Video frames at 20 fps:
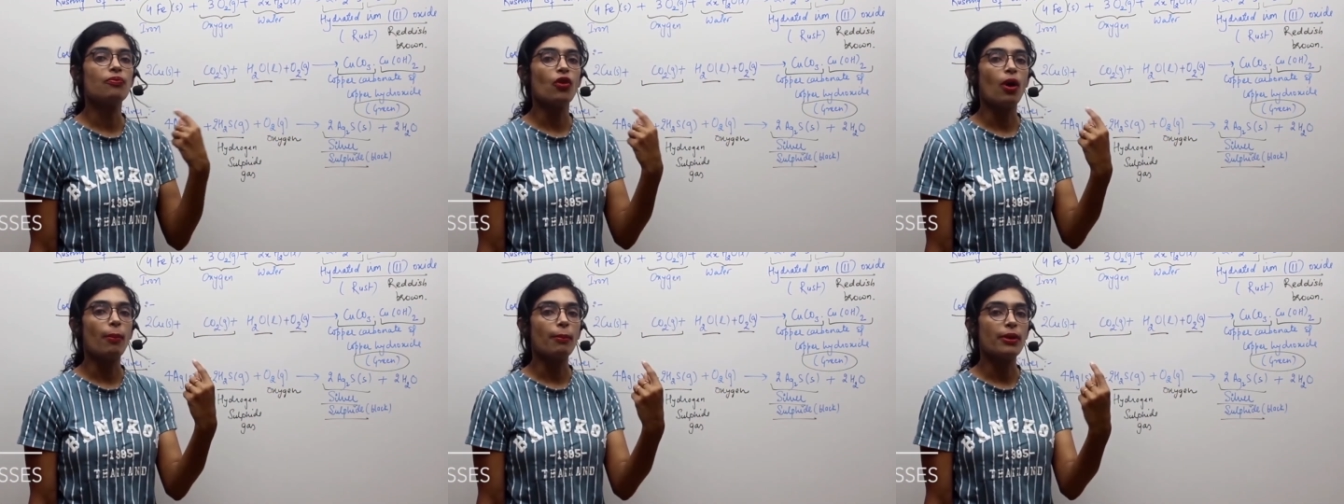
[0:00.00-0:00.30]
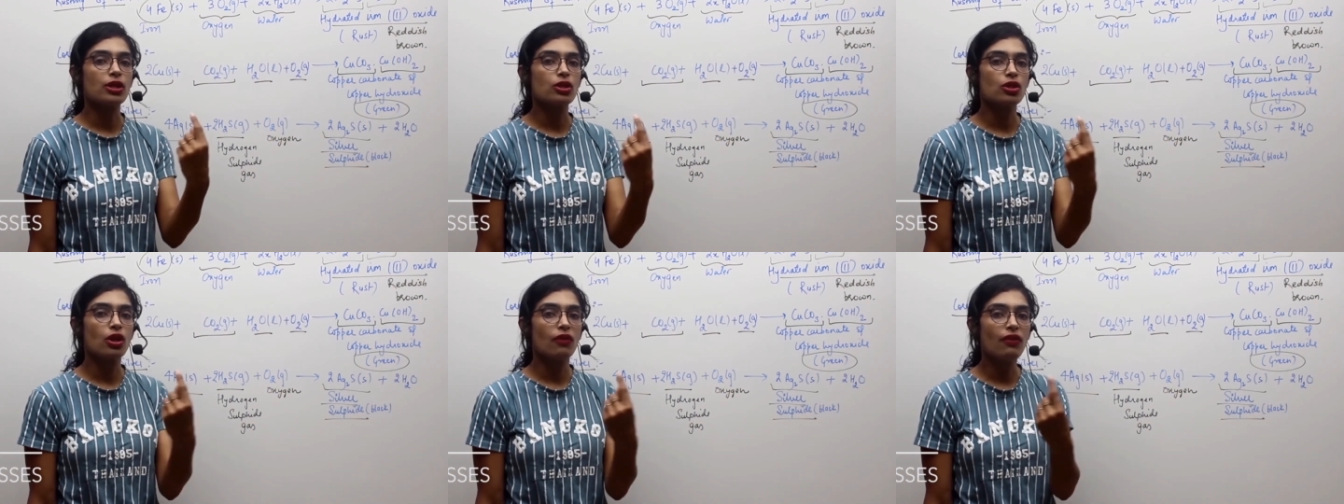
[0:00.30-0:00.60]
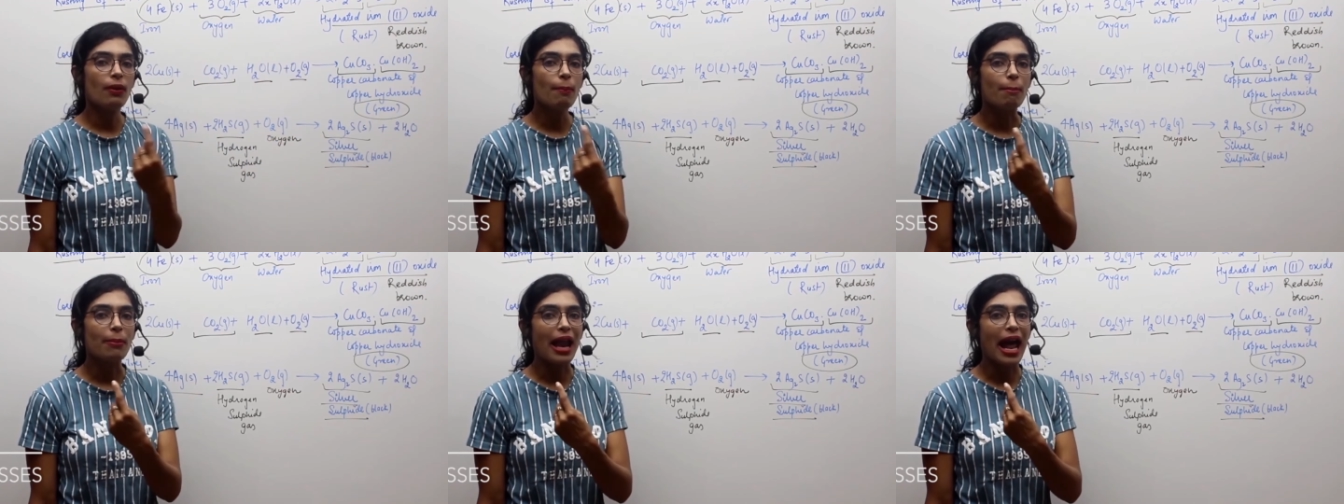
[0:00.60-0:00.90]
formation of
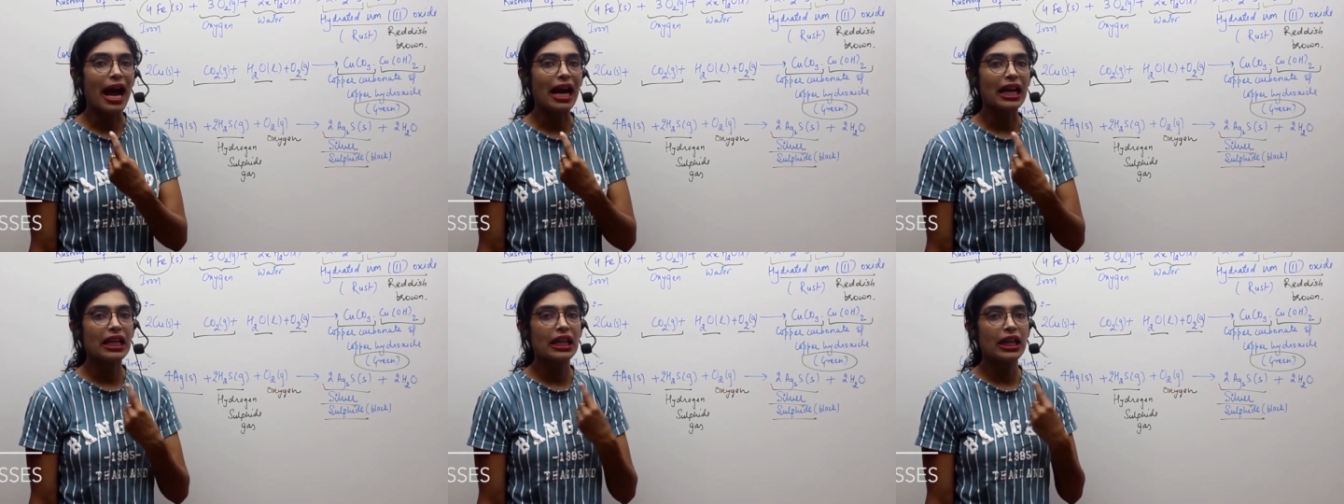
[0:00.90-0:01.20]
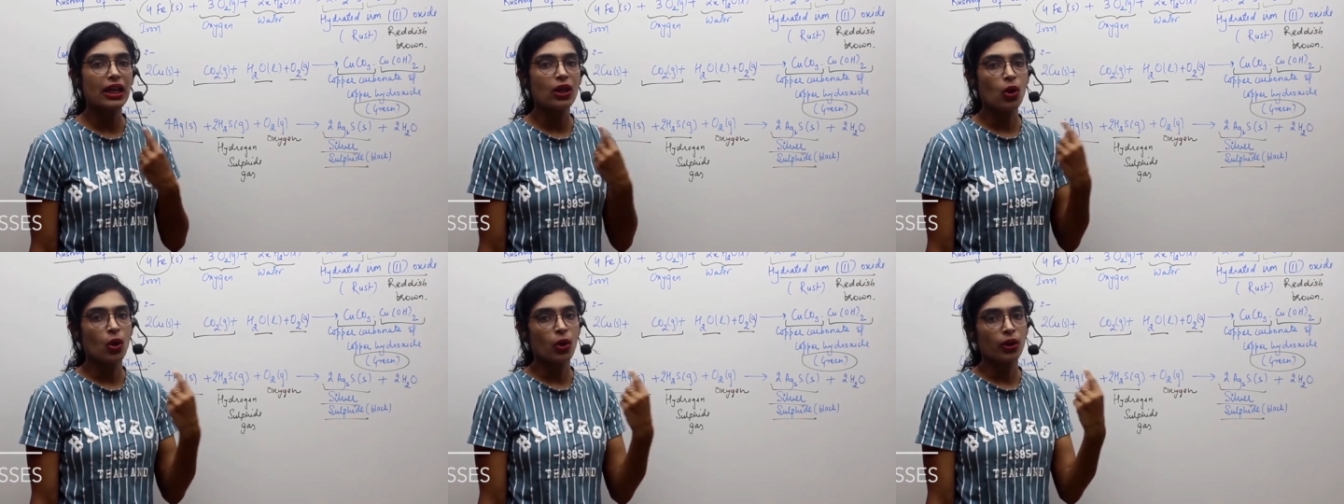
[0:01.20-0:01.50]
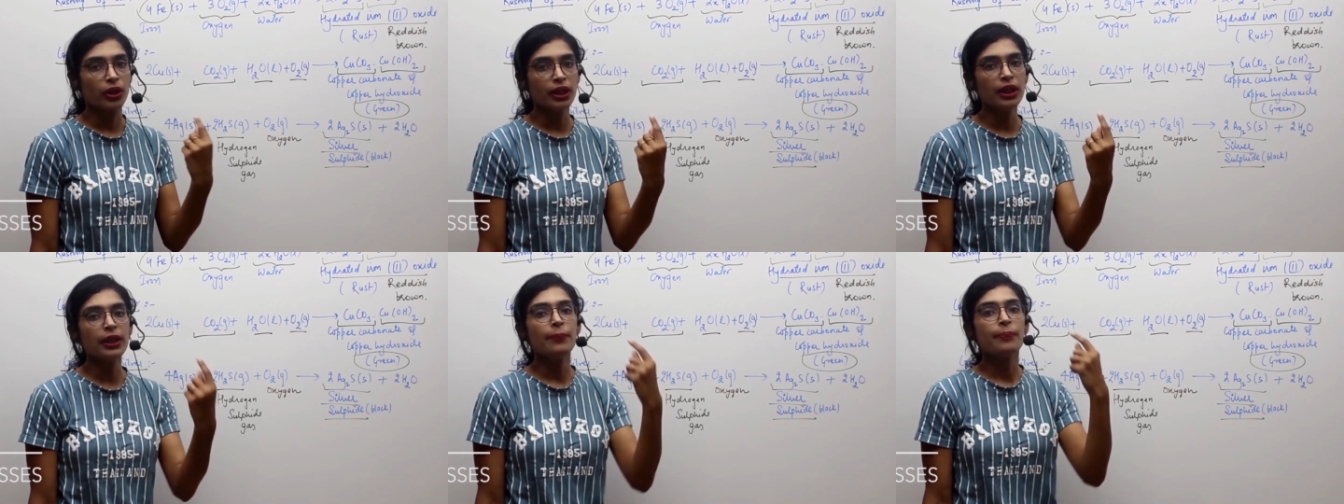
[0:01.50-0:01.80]
a black layer
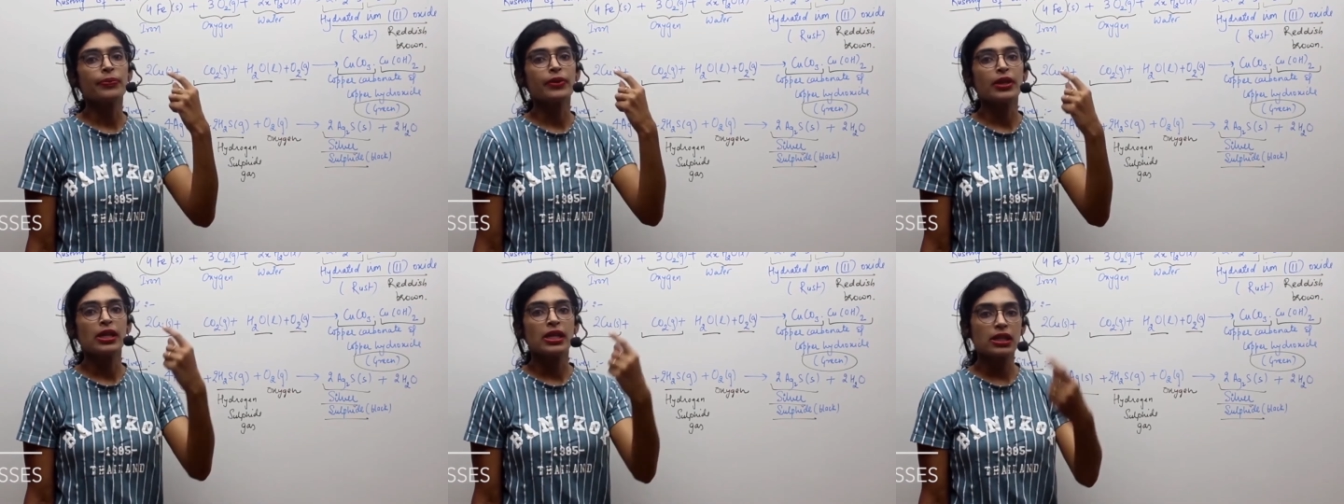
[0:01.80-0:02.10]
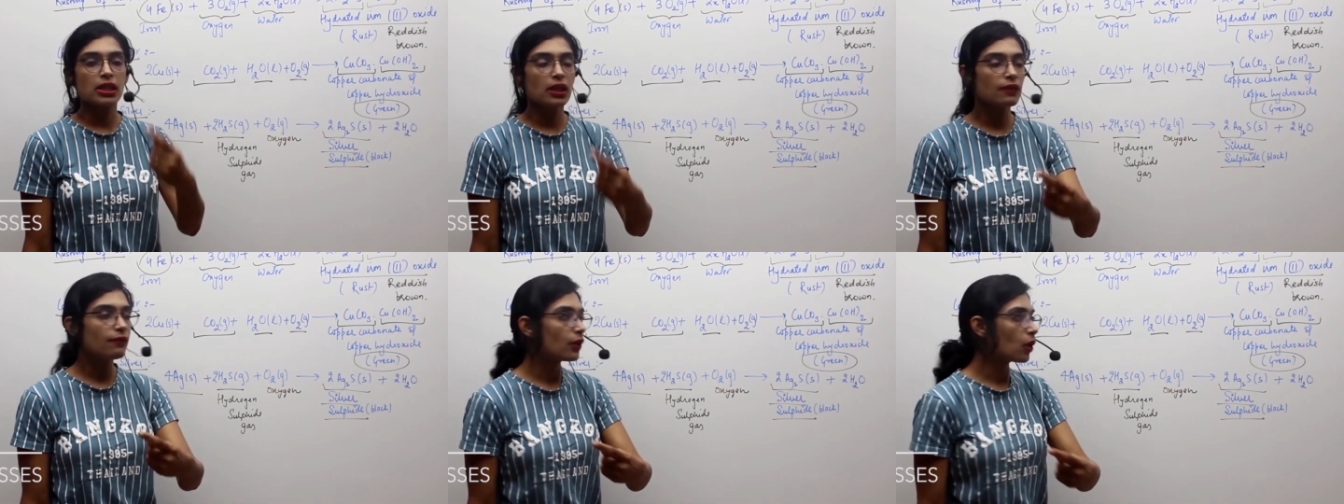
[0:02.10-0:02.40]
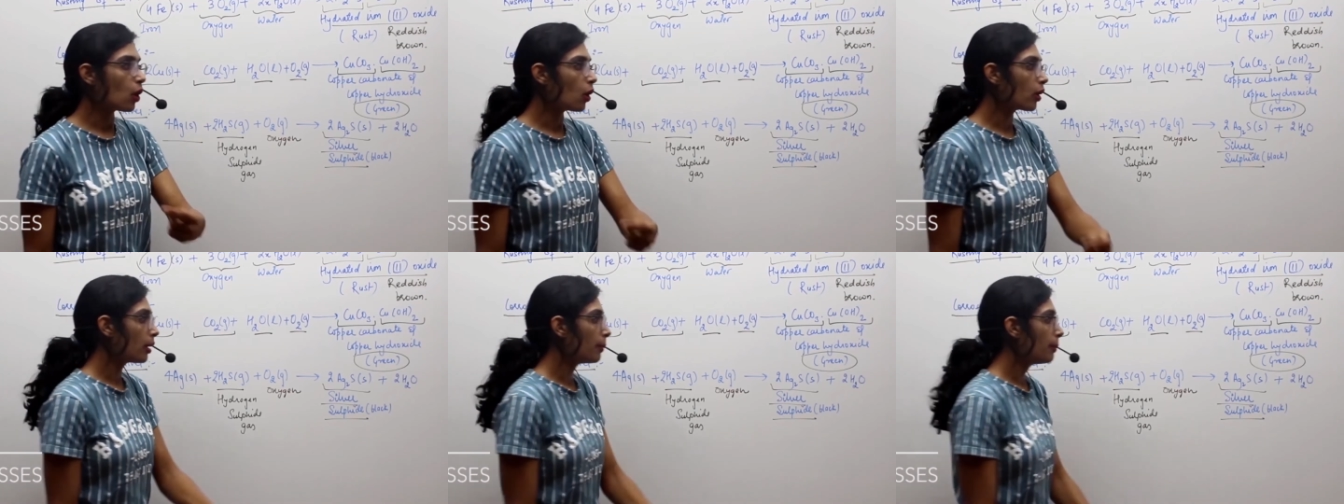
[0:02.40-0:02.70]
on the
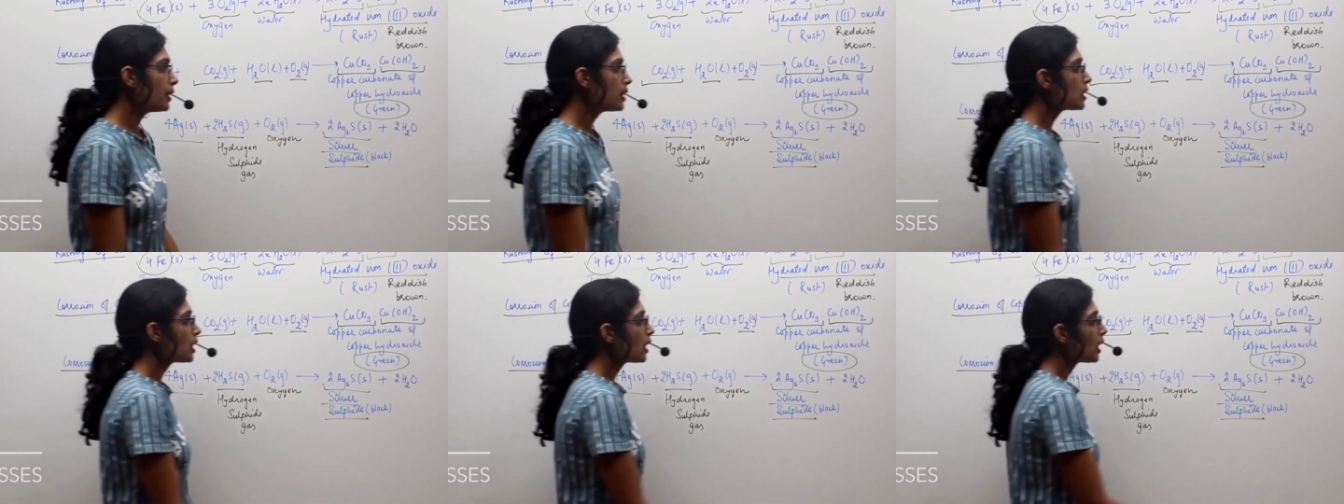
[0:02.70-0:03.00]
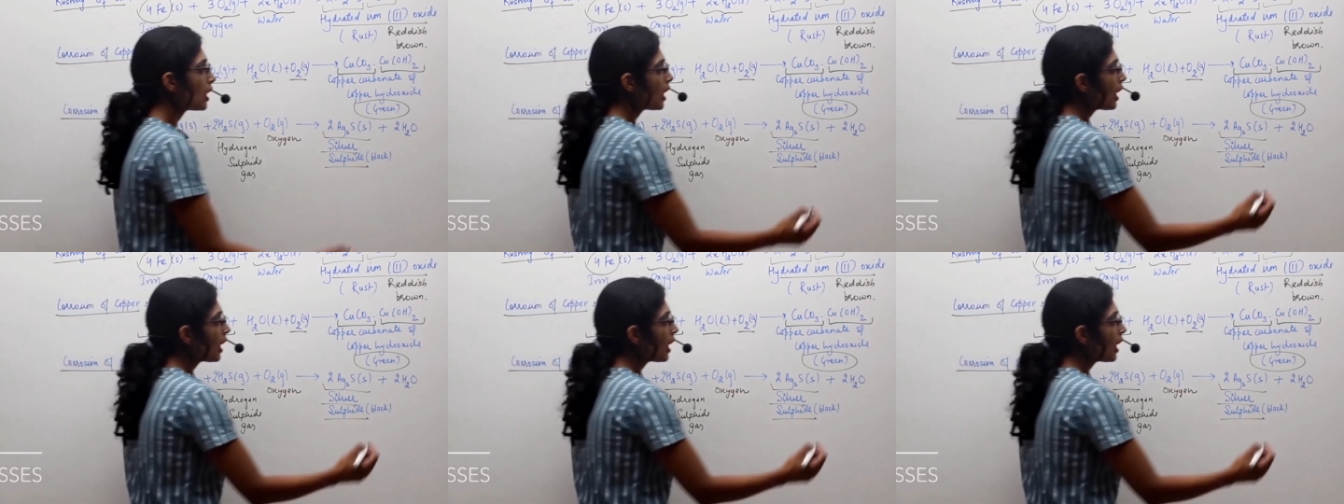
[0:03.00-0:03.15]
silver ornament,